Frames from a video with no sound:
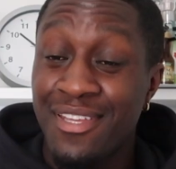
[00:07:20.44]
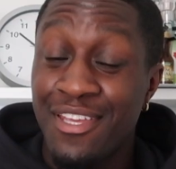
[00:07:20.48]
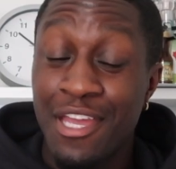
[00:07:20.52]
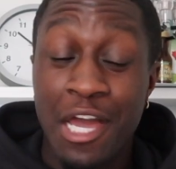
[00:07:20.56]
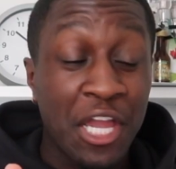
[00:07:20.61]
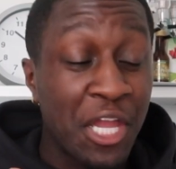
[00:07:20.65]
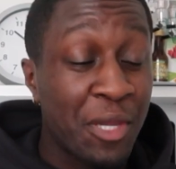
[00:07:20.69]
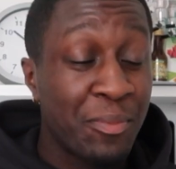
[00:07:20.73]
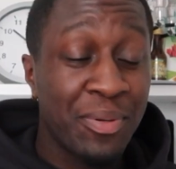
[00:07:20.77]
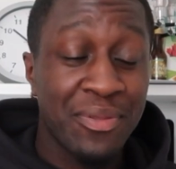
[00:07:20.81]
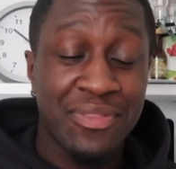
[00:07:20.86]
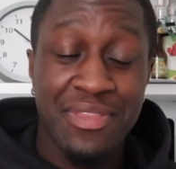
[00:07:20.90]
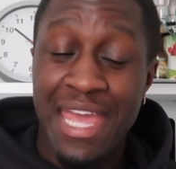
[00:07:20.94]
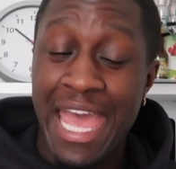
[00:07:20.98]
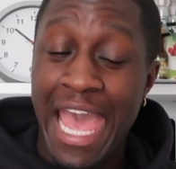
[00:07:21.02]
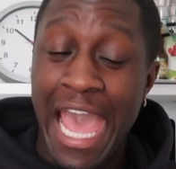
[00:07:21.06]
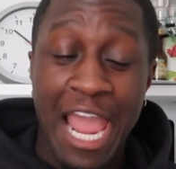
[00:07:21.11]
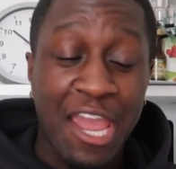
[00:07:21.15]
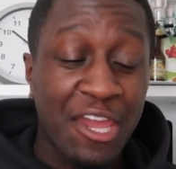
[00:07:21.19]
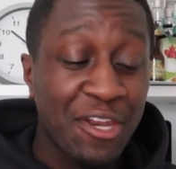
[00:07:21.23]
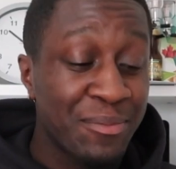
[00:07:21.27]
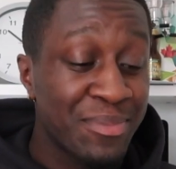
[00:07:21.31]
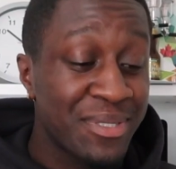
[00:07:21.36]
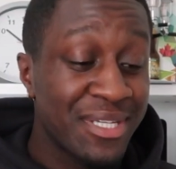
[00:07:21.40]
Y'all could put the
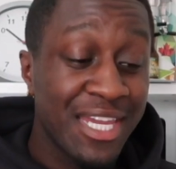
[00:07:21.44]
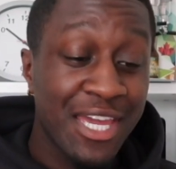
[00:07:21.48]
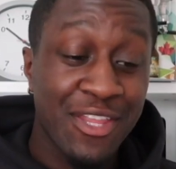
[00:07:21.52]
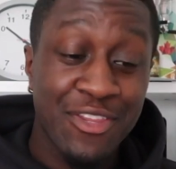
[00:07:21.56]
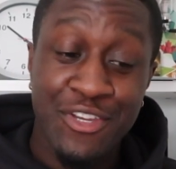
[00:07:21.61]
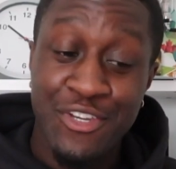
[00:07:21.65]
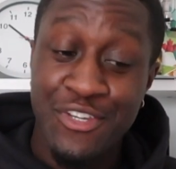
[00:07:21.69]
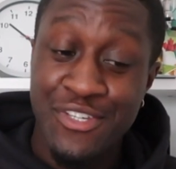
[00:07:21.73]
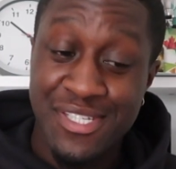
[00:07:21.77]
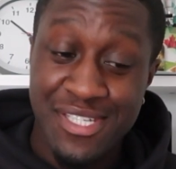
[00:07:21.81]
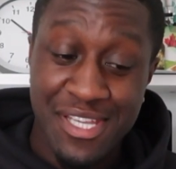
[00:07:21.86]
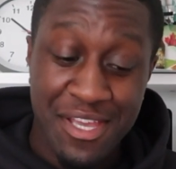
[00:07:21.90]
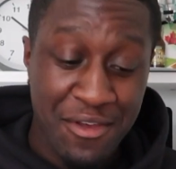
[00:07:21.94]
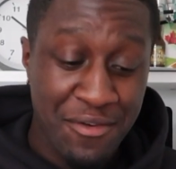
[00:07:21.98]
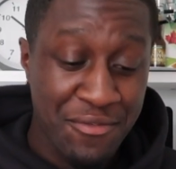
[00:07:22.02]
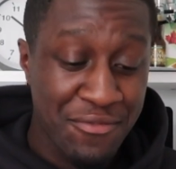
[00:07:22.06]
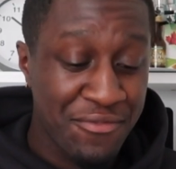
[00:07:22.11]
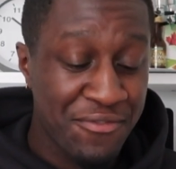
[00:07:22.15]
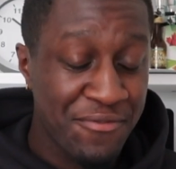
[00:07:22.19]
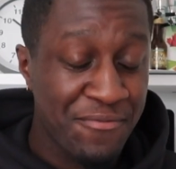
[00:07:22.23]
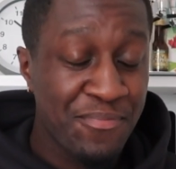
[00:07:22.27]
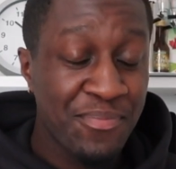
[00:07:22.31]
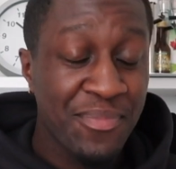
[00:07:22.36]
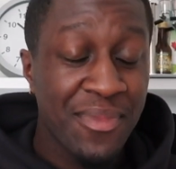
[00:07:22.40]
acronym together yourself.
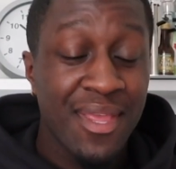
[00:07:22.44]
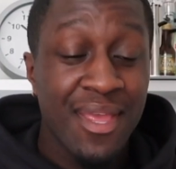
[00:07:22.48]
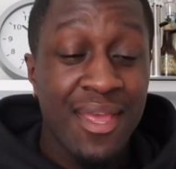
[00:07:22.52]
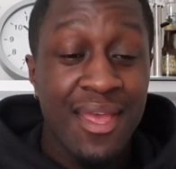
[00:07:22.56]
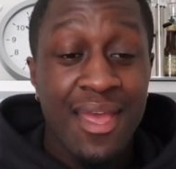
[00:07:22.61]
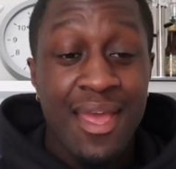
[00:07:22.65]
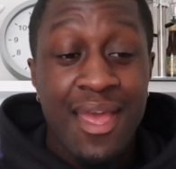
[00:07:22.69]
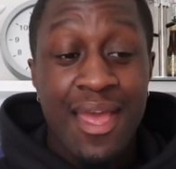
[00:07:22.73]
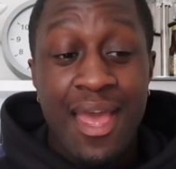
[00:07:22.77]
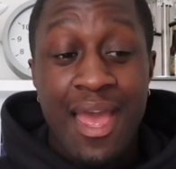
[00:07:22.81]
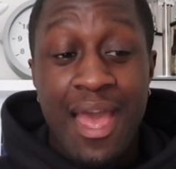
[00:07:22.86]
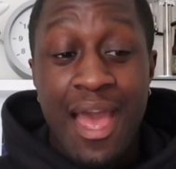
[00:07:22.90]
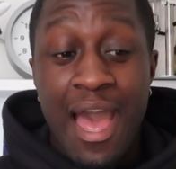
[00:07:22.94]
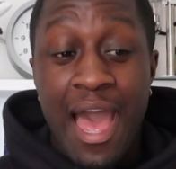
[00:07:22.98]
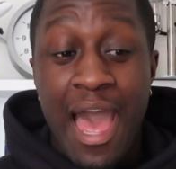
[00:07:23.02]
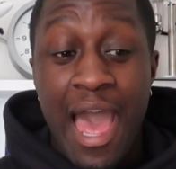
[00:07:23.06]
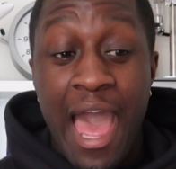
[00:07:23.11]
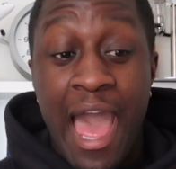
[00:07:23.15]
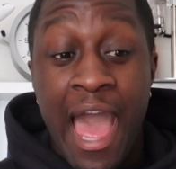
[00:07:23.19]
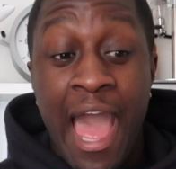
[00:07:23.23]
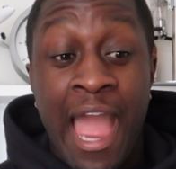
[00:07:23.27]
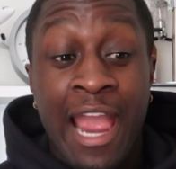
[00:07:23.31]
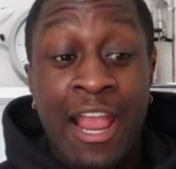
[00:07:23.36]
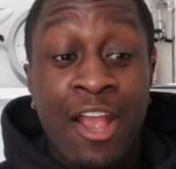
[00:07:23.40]

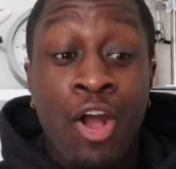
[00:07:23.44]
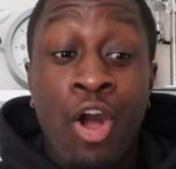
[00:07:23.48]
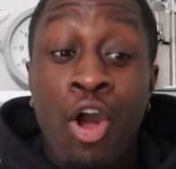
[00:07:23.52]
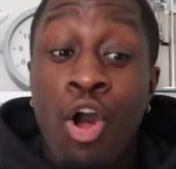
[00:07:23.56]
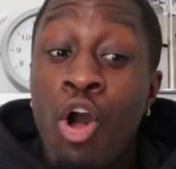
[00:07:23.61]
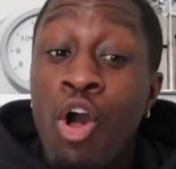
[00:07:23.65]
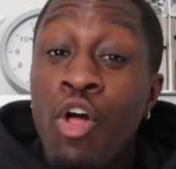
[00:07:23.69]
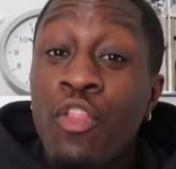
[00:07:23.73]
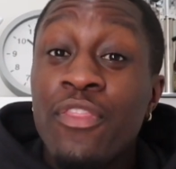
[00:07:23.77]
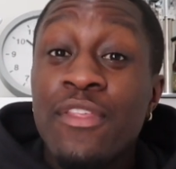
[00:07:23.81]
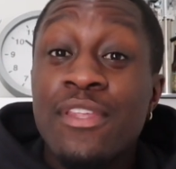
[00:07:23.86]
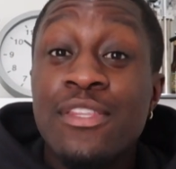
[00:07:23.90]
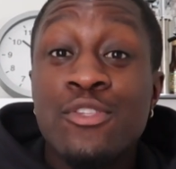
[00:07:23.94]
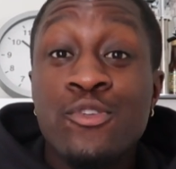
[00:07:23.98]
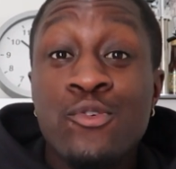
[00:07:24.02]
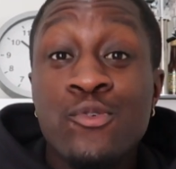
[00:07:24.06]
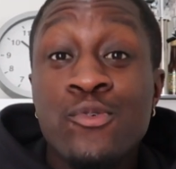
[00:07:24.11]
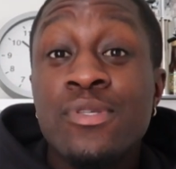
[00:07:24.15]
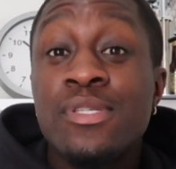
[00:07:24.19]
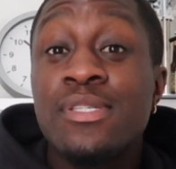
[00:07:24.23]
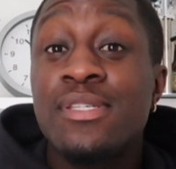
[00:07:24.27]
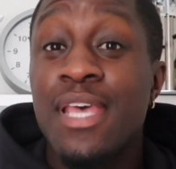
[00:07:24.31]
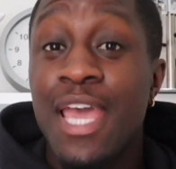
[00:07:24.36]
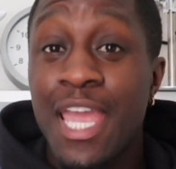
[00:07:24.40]
I called the new
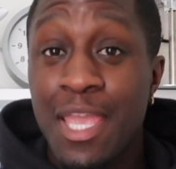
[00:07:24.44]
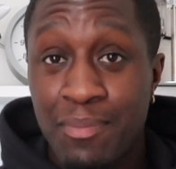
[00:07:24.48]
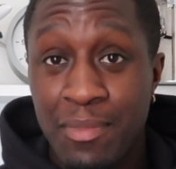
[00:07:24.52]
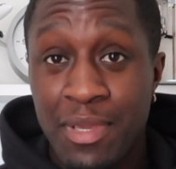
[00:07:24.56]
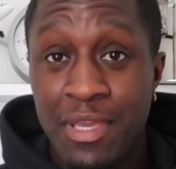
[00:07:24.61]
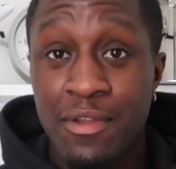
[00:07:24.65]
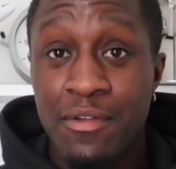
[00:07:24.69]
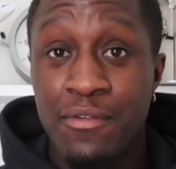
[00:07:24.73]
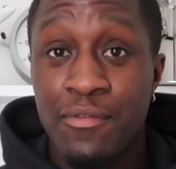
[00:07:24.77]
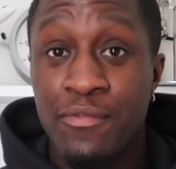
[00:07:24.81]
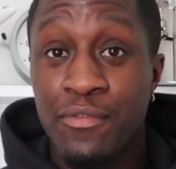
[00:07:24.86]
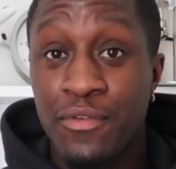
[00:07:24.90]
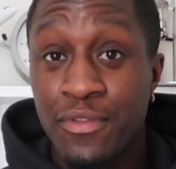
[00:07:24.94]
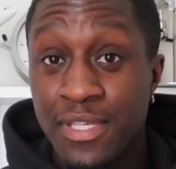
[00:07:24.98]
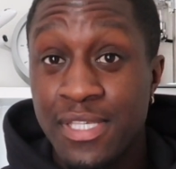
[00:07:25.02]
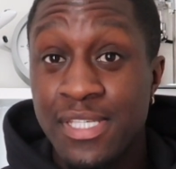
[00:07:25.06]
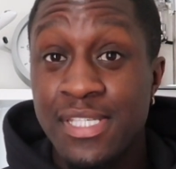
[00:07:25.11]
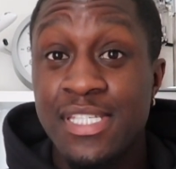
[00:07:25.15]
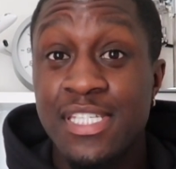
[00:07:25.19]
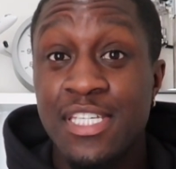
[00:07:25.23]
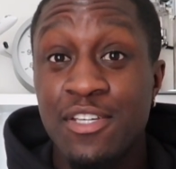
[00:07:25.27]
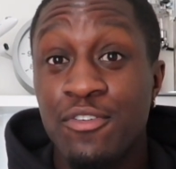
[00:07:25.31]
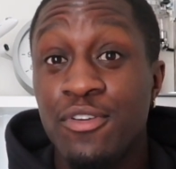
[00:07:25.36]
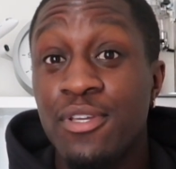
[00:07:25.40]
segment for the
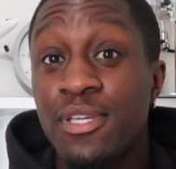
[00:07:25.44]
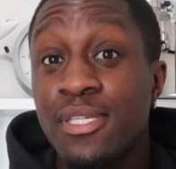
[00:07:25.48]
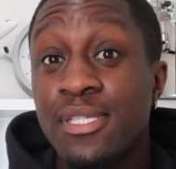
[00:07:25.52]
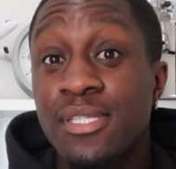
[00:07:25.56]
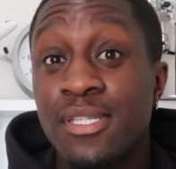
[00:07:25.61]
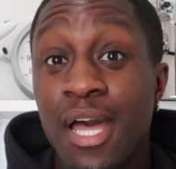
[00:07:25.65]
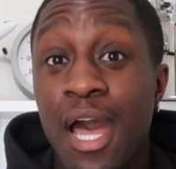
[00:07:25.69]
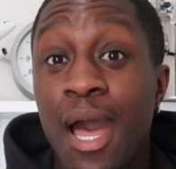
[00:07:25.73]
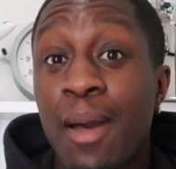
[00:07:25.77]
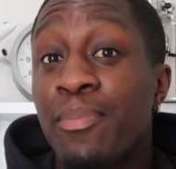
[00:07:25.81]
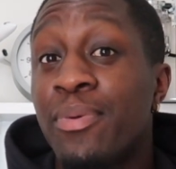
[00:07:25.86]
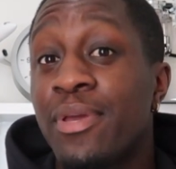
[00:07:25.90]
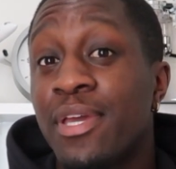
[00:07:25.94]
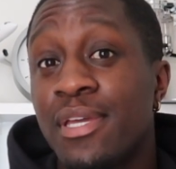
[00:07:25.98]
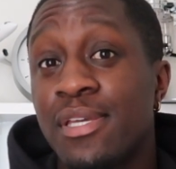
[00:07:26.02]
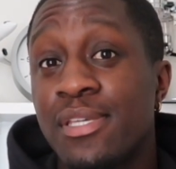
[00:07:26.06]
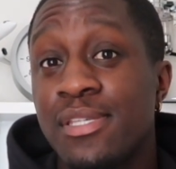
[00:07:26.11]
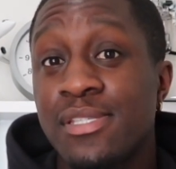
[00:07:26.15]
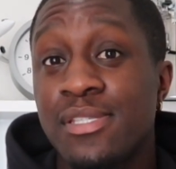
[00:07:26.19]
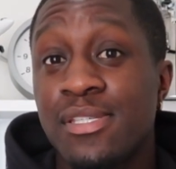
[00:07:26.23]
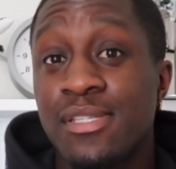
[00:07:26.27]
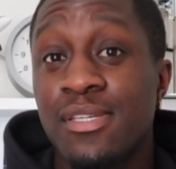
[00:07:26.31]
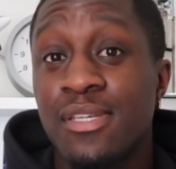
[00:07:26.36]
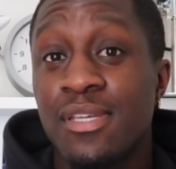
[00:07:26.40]
serious
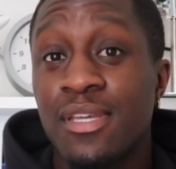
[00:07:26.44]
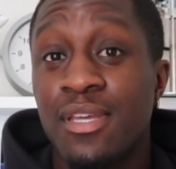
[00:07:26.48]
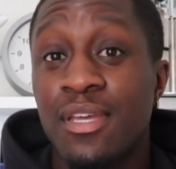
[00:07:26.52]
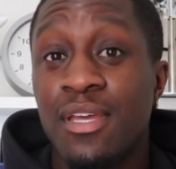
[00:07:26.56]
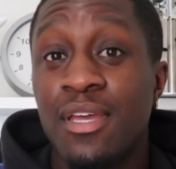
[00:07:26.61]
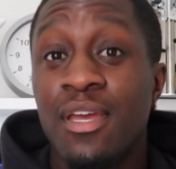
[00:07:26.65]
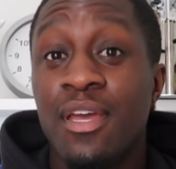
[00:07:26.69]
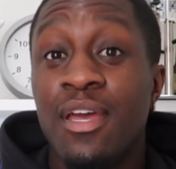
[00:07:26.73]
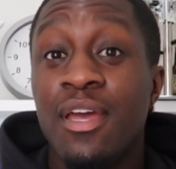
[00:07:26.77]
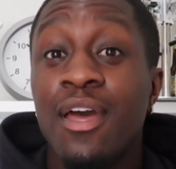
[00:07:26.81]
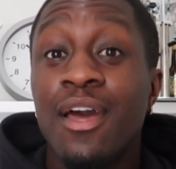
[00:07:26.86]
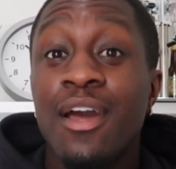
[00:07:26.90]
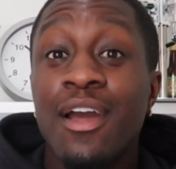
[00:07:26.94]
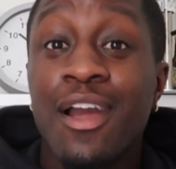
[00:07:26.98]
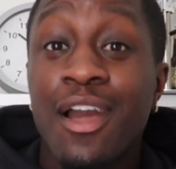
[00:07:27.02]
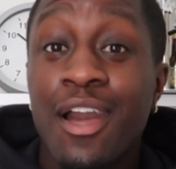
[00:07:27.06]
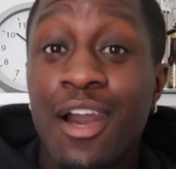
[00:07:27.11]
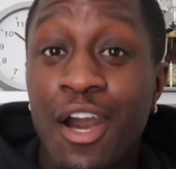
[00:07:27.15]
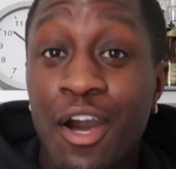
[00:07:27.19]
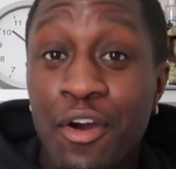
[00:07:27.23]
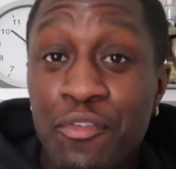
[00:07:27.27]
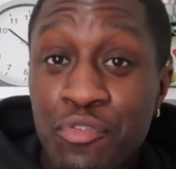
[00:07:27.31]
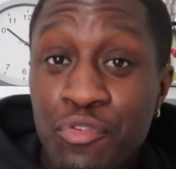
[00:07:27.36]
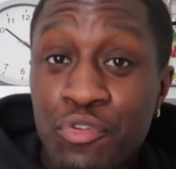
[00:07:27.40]
topics,
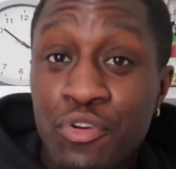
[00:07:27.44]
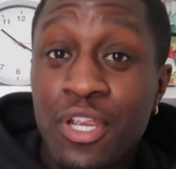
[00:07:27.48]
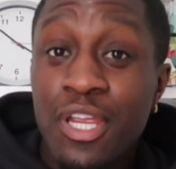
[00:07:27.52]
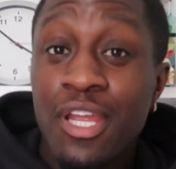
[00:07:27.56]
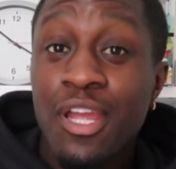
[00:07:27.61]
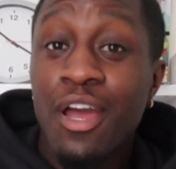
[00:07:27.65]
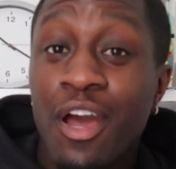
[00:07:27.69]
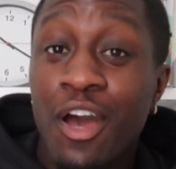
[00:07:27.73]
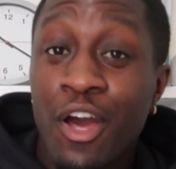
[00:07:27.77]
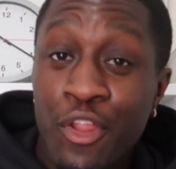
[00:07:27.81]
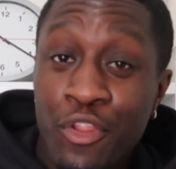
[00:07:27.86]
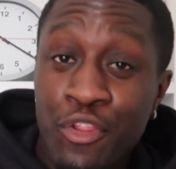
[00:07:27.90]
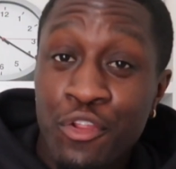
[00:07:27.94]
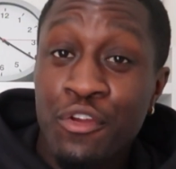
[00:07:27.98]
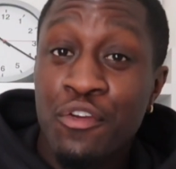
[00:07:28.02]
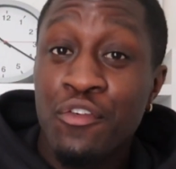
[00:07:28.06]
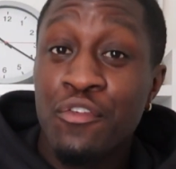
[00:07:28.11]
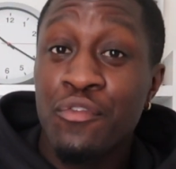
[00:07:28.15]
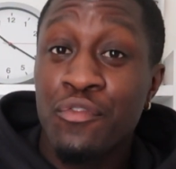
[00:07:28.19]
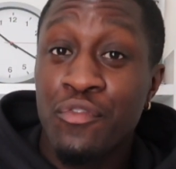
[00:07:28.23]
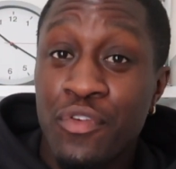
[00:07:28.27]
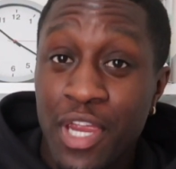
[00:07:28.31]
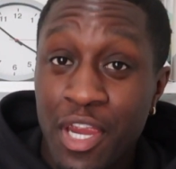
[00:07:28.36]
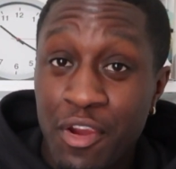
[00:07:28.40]
covering
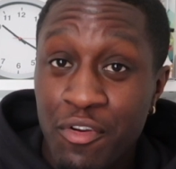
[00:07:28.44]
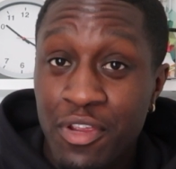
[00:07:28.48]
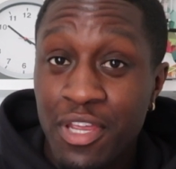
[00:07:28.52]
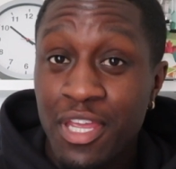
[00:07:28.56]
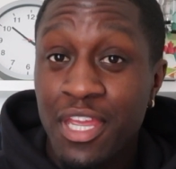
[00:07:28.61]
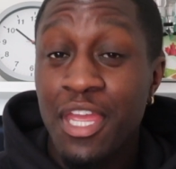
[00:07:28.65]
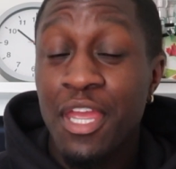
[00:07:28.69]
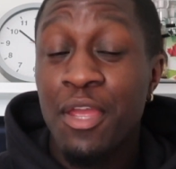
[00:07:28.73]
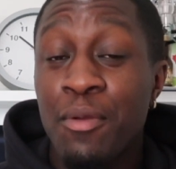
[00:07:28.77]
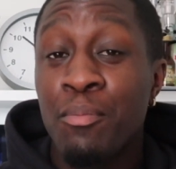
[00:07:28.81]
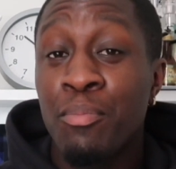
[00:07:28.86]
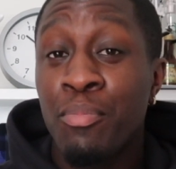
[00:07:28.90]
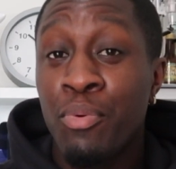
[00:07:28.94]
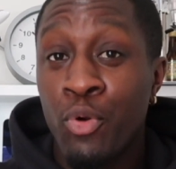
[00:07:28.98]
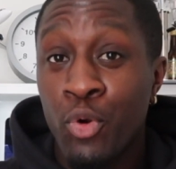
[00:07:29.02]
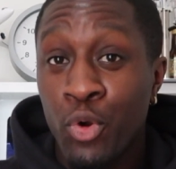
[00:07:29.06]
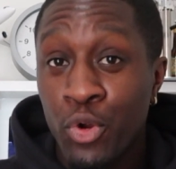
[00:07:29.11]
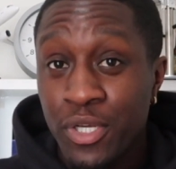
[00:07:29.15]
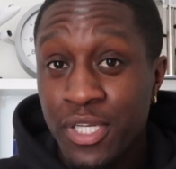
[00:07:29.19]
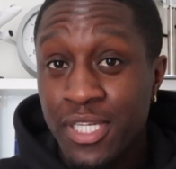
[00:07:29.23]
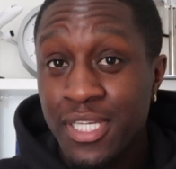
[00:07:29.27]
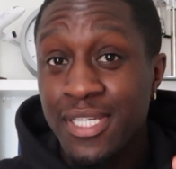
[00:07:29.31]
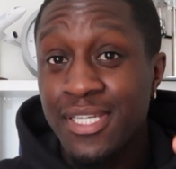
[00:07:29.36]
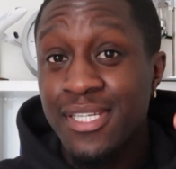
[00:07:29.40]
other very
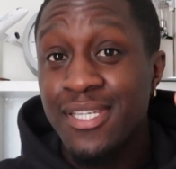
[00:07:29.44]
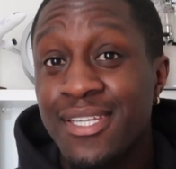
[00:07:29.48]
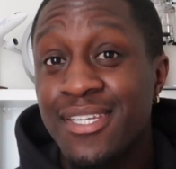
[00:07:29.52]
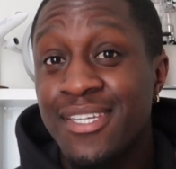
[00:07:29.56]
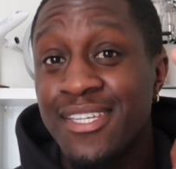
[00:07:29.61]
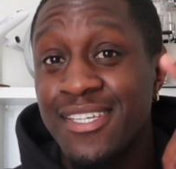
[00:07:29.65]
important